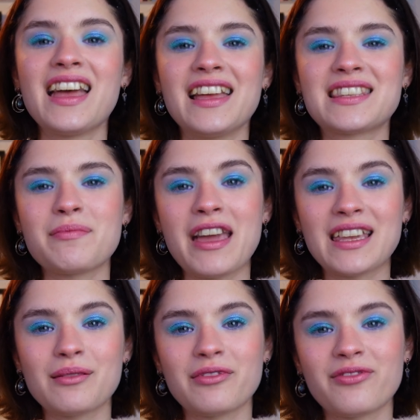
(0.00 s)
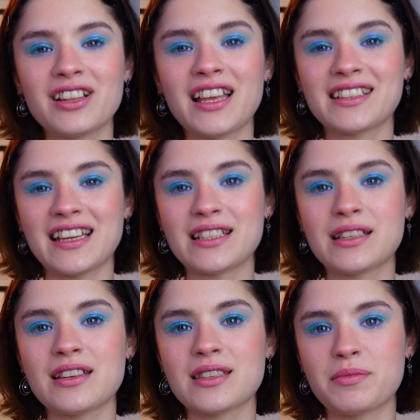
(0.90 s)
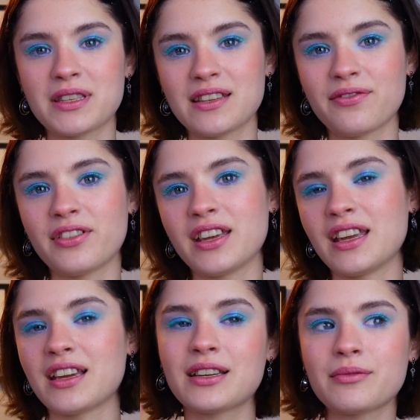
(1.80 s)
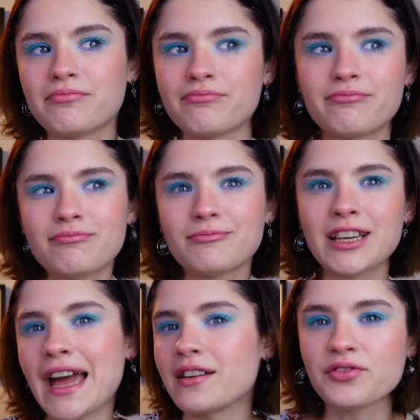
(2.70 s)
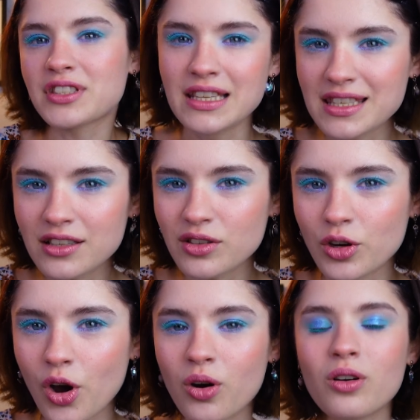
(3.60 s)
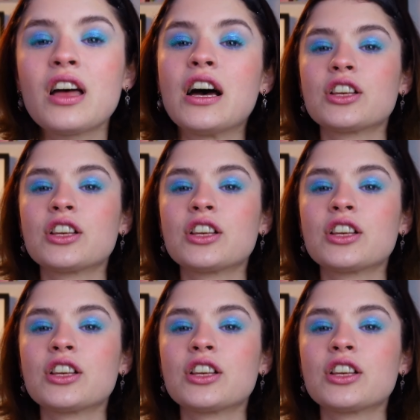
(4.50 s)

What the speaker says: it's making me feel like that specific kind of season, you know?